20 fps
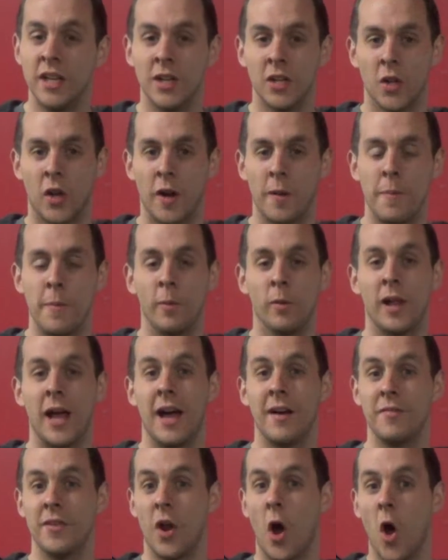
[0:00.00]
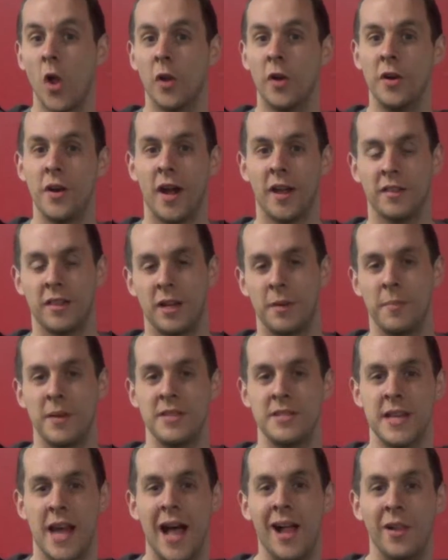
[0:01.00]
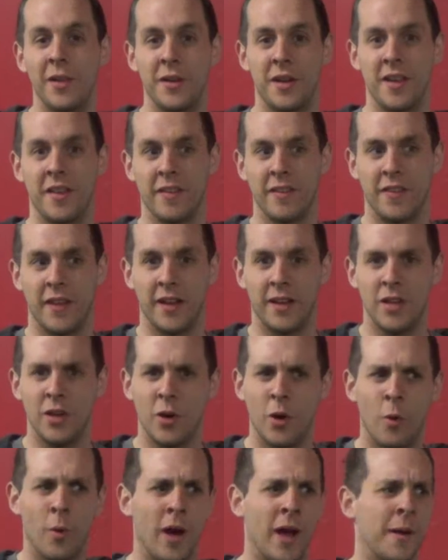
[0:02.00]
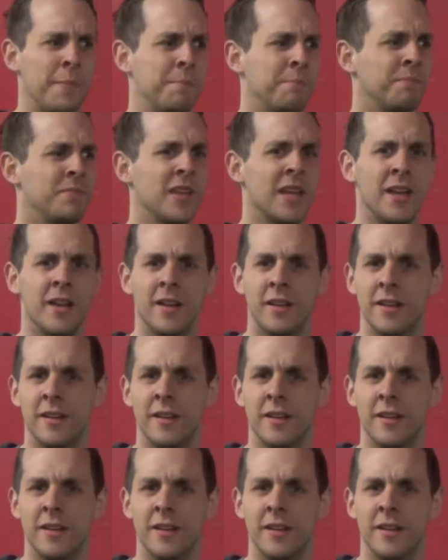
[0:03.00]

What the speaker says: A lot of people have an all or nothing mentality. They think, you know what,